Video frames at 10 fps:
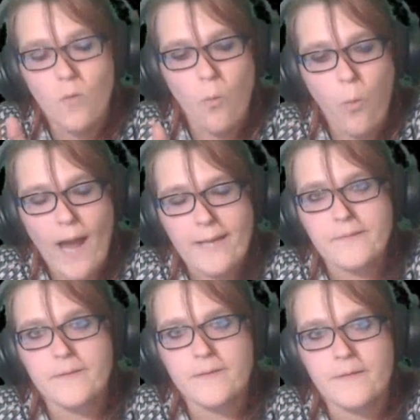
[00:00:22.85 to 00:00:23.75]
Why?
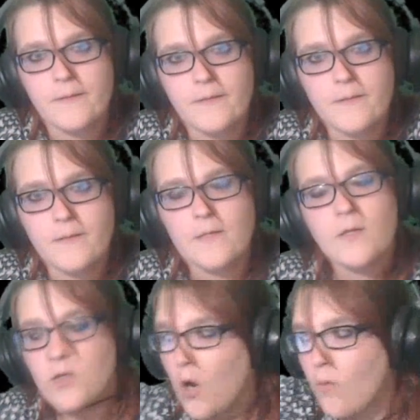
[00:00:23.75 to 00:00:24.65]

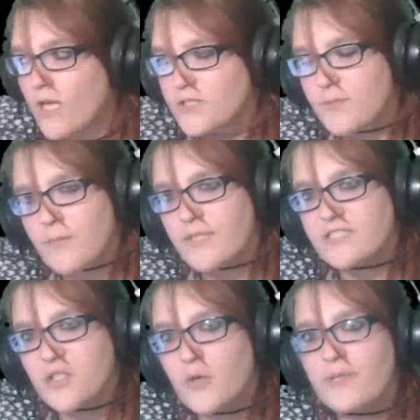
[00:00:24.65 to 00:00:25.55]
Go watch me be
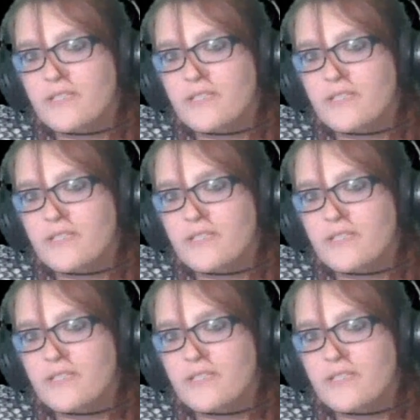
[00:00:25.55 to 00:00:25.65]
stupid.